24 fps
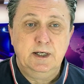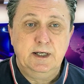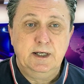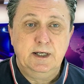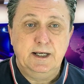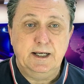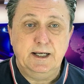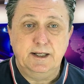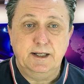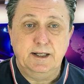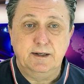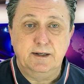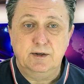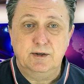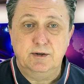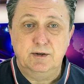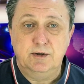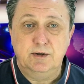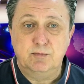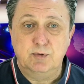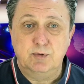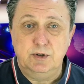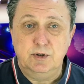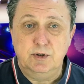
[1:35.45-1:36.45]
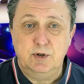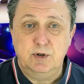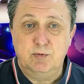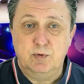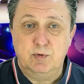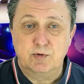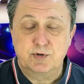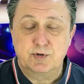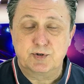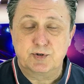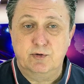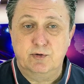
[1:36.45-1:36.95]
and we know
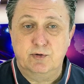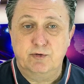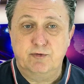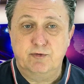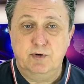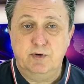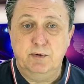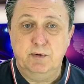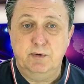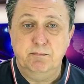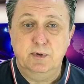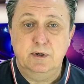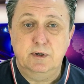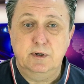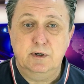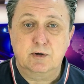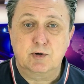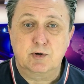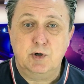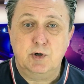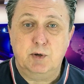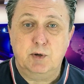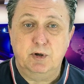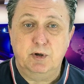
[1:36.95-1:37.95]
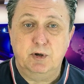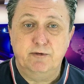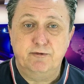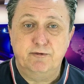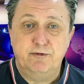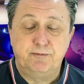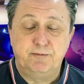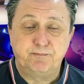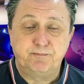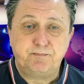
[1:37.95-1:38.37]
also from a couple of